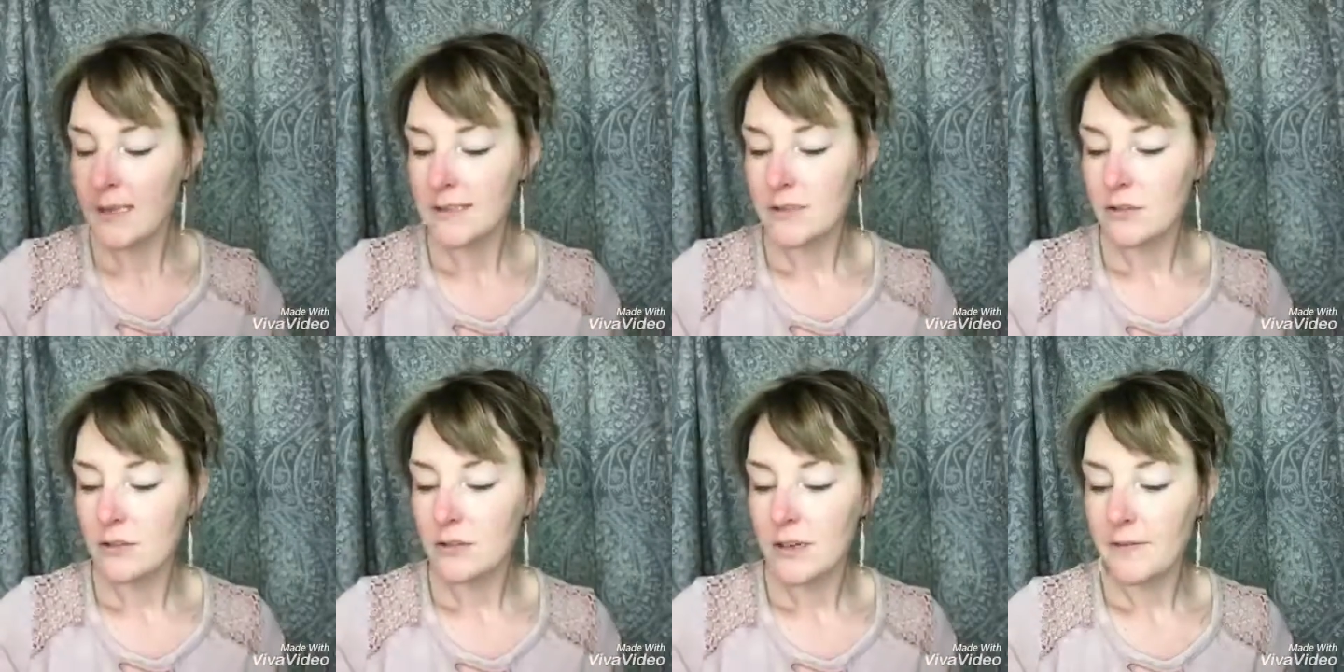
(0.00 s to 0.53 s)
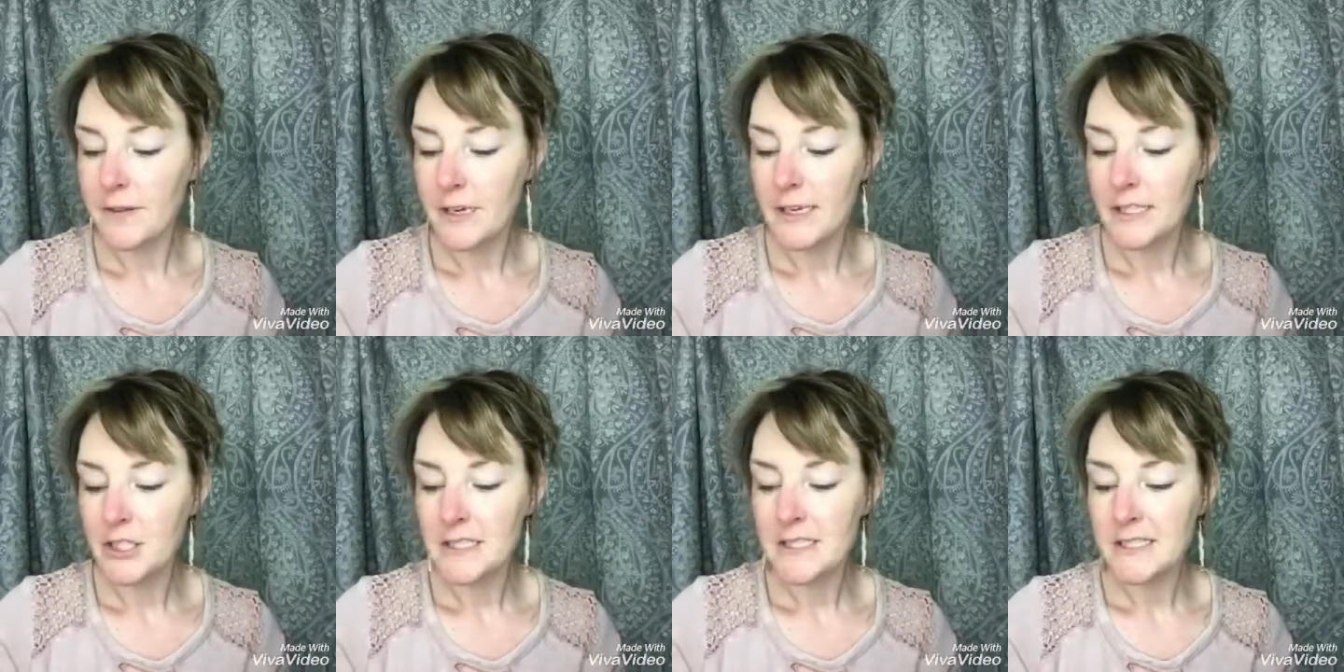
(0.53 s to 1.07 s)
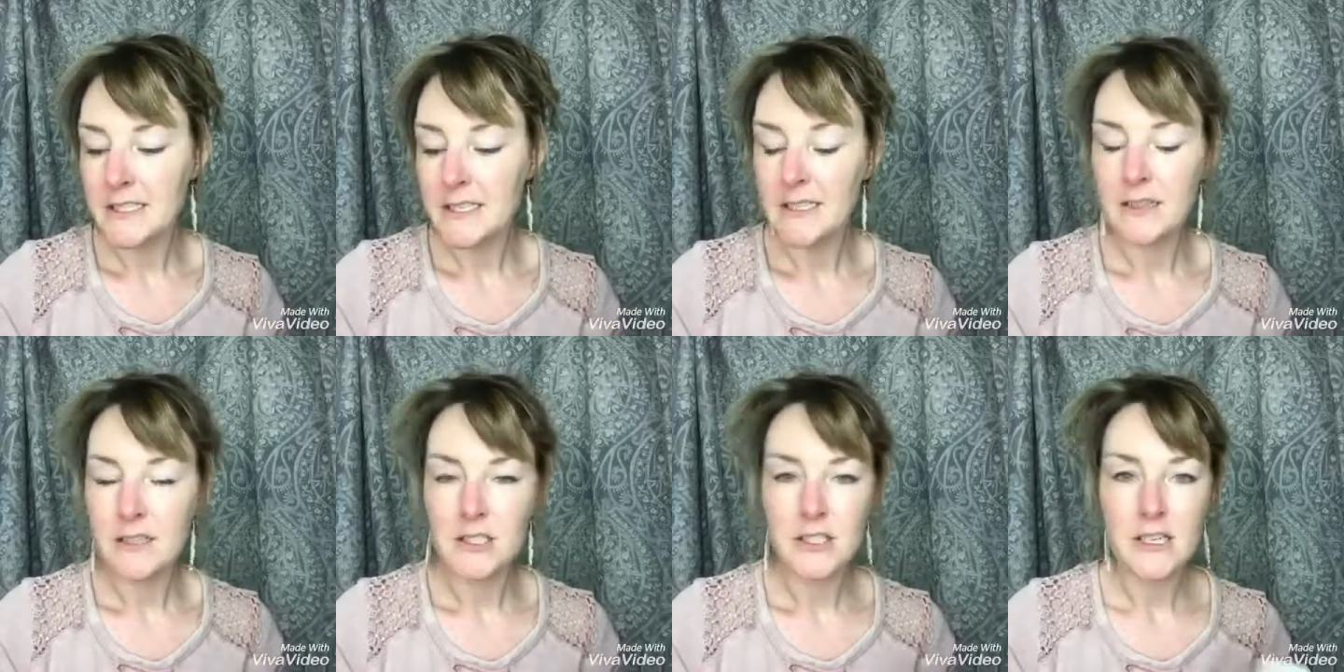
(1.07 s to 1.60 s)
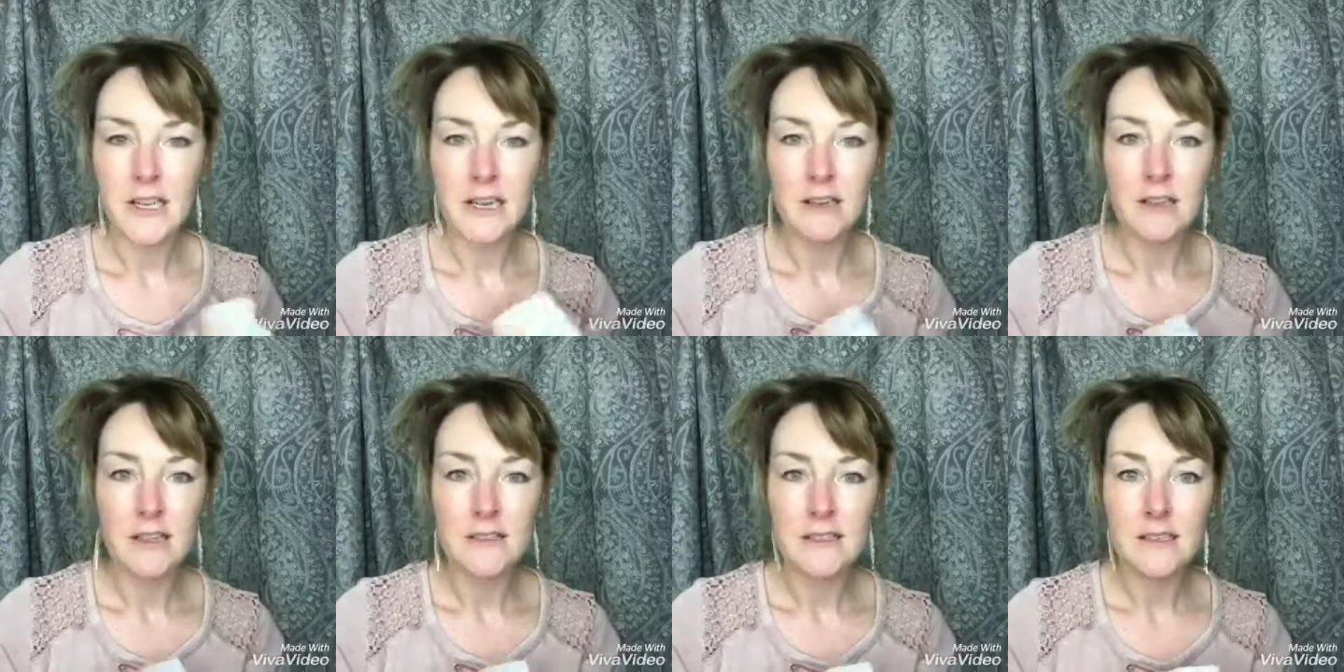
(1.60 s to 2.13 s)
So if you're interested in the Shine
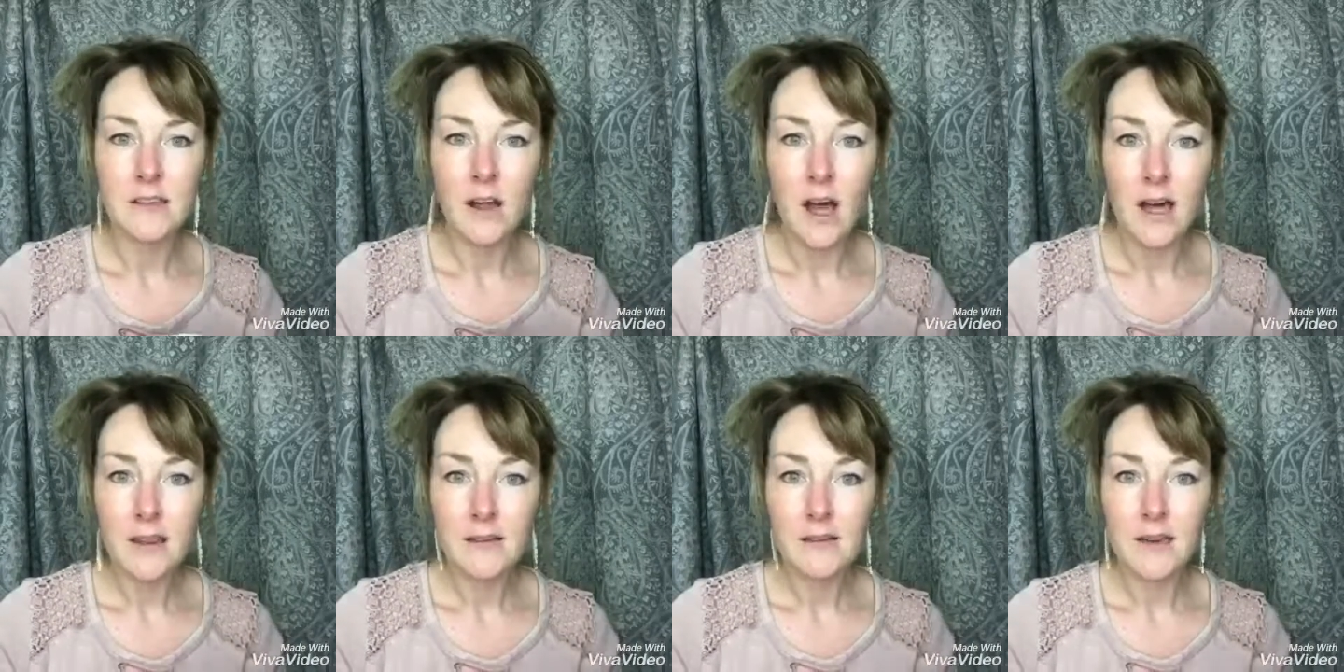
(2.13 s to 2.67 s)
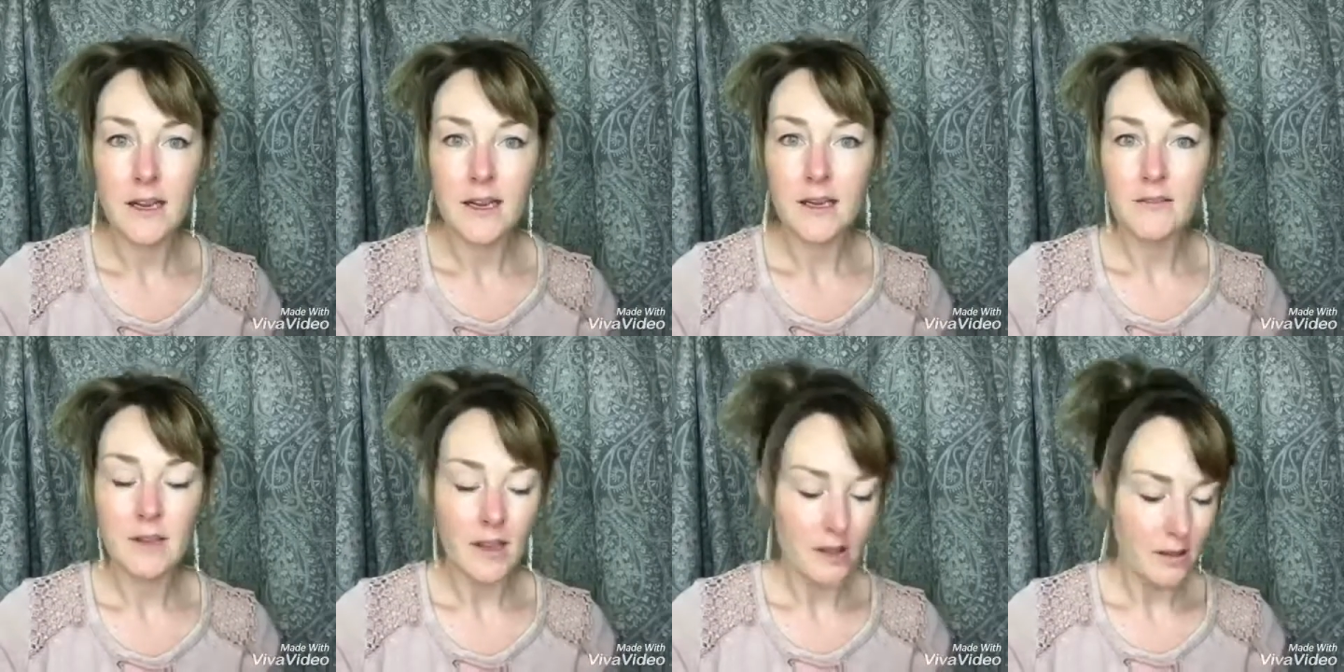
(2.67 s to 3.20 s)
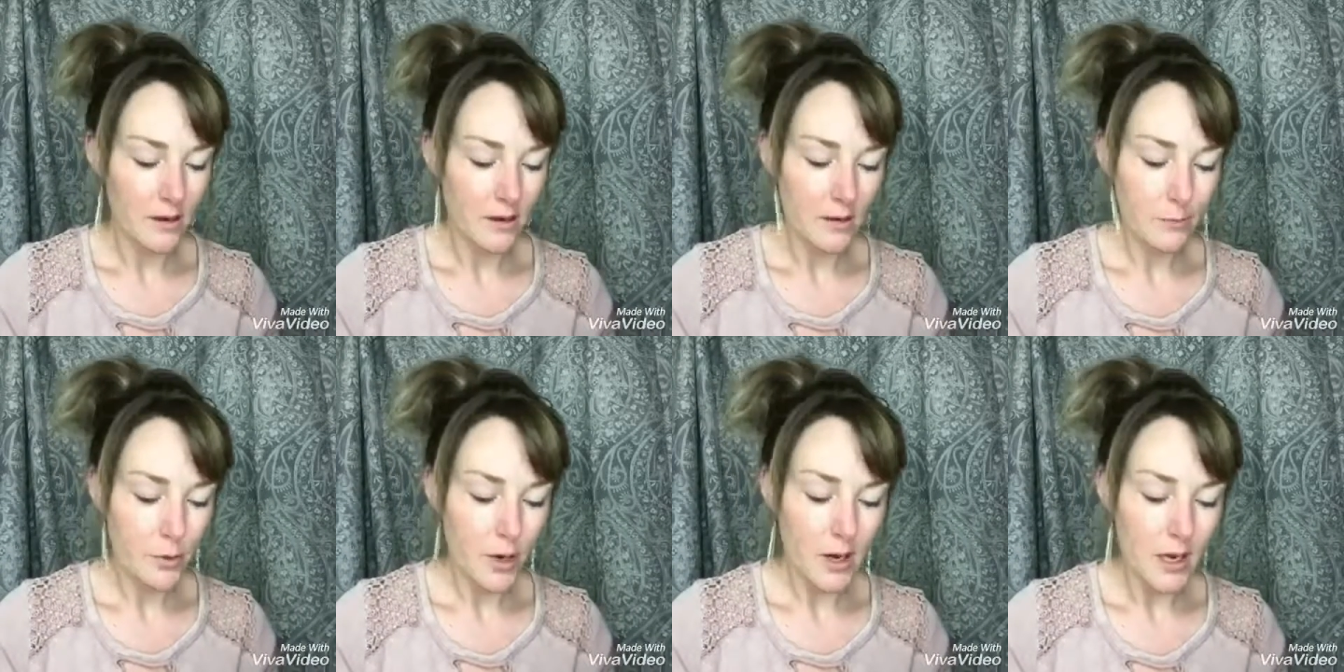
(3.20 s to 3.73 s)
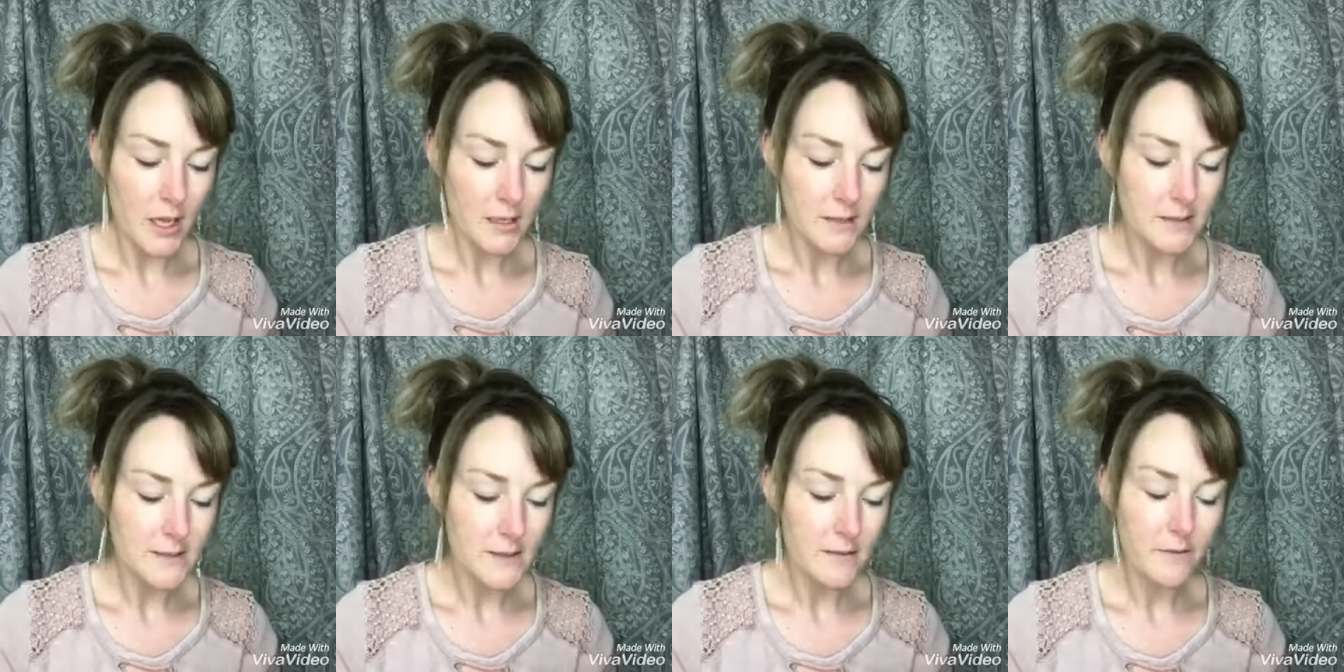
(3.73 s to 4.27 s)
Cleansing Cloths or any of the other
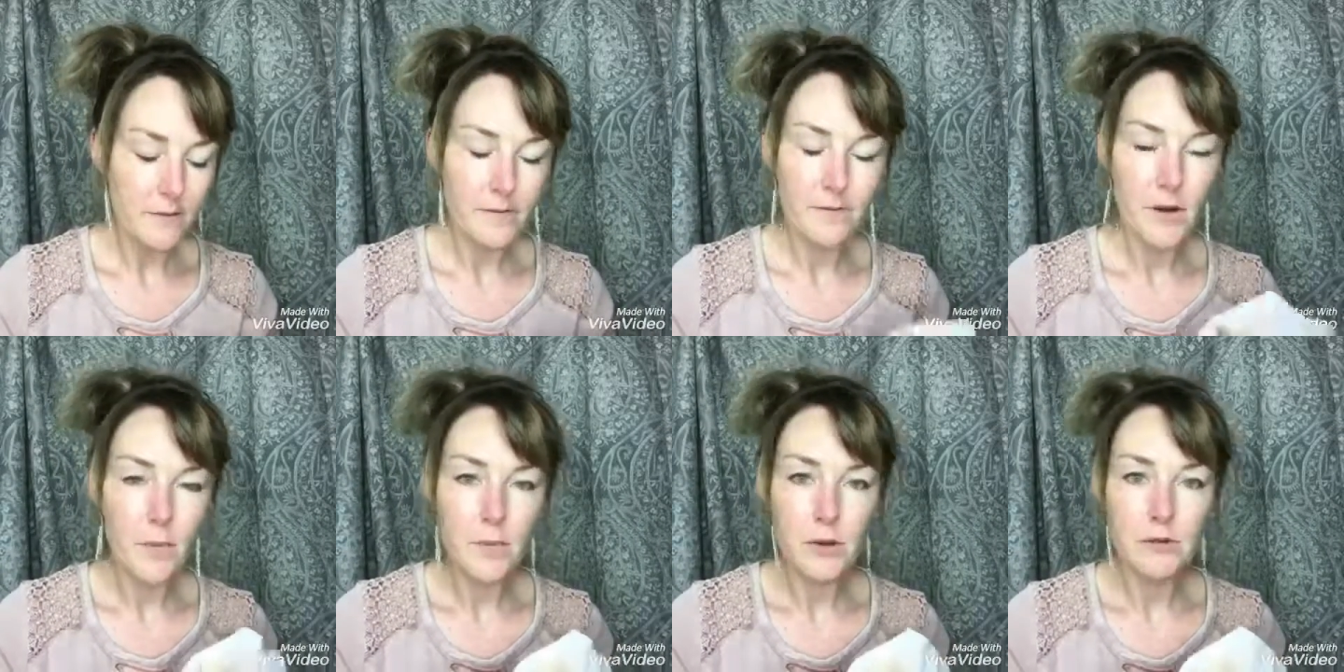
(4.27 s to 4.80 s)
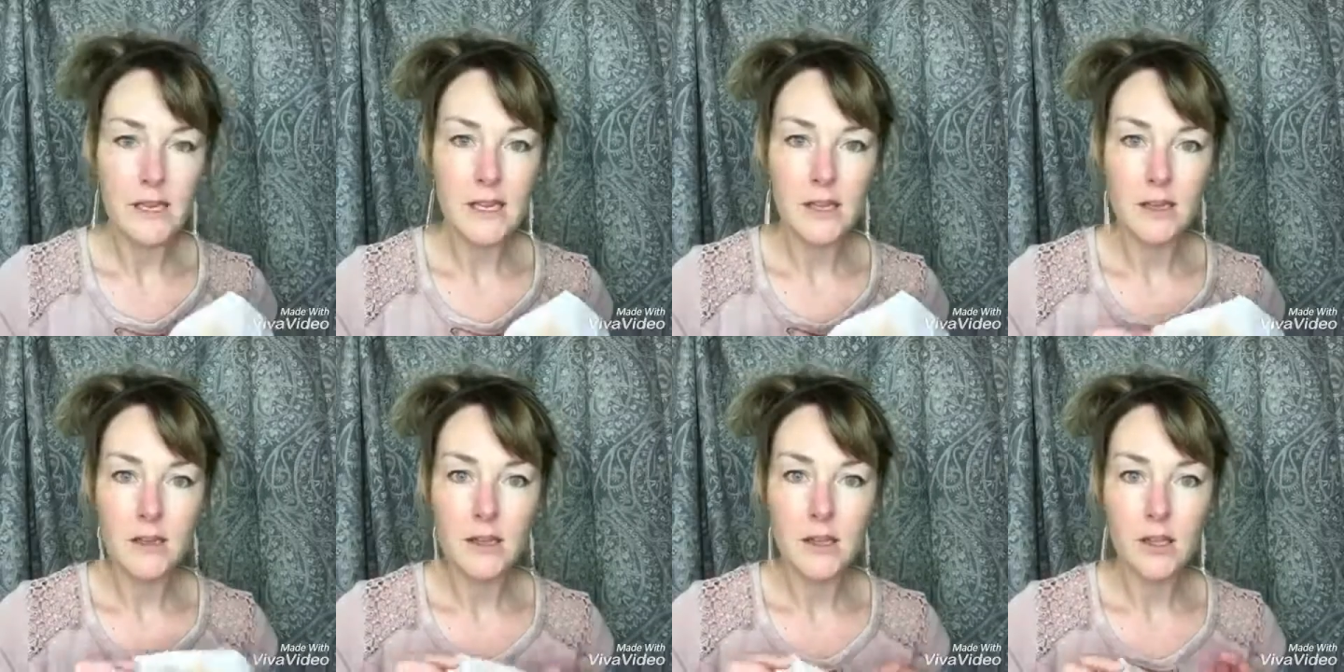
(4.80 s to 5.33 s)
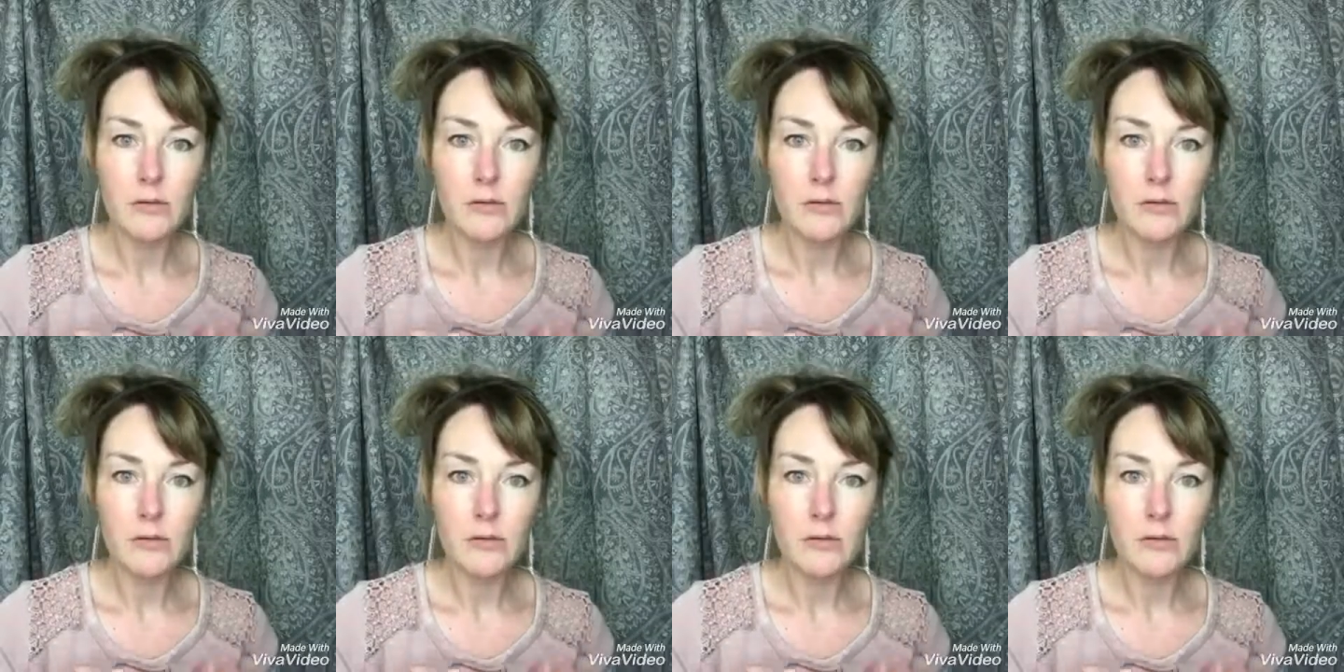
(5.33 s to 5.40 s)
products from Younique,